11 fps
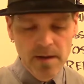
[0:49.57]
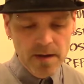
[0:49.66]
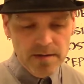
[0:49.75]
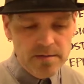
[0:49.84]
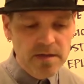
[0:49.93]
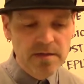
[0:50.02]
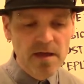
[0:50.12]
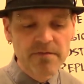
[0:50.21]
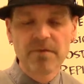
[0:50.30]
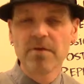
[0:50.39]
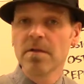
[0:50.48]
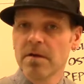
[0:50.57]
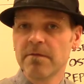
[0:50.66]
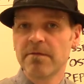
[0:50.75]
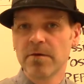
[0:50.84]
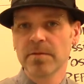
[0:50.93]
And you get that full
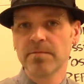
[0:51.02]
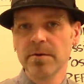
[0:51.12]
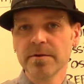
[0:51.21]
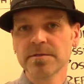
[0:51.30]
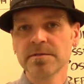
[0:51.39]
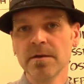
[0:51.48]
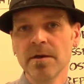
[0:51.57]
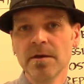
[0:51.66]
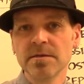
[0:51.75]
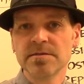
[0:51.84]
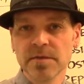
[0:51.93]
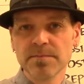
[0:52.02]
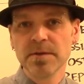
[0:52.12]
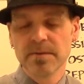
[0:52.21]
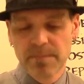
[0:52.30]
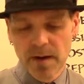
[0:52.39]
40 points
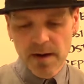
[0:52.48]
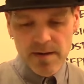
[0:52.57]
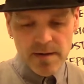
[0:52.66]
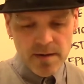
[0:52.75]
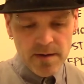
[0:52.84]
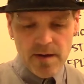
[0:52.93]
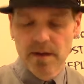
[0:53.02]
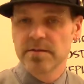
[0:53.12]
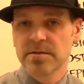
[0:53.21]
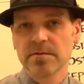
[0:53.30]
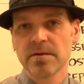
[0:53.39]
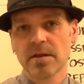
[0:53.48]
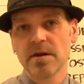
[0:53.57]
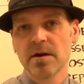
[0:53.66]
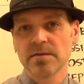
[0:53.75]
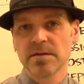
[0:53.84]
simply by turning
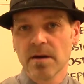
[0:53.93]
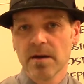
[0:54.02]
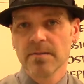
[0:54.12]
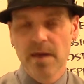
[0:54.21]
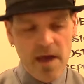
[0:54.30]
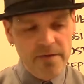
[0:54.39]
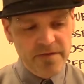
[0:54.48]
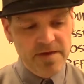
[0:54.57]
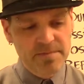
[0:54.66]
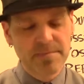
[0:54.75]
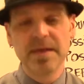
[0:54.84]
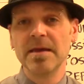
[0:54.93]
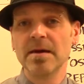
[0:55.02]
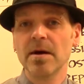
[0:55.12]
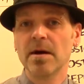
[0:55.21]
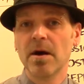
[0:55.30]
in on time, having it
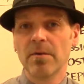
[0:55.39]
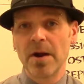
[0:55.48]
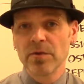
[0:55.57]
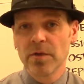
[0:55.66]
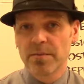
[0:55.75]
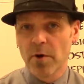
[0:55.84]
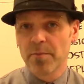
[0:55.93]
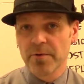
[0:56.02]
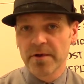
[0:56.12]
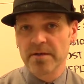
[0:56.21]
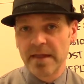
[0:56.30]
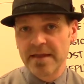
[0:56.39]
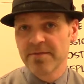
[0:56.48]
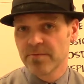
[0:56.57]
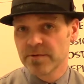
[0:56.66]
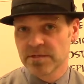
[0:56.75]
be around the appropriate
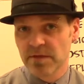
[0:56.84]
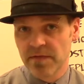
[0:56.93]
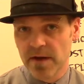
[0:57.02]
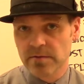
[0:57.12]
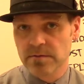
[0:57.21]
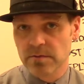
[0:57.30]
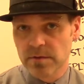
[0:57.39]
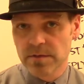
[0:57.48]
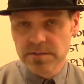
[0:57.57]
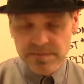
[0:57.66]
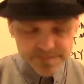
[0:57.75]
length, which is 1,000 words,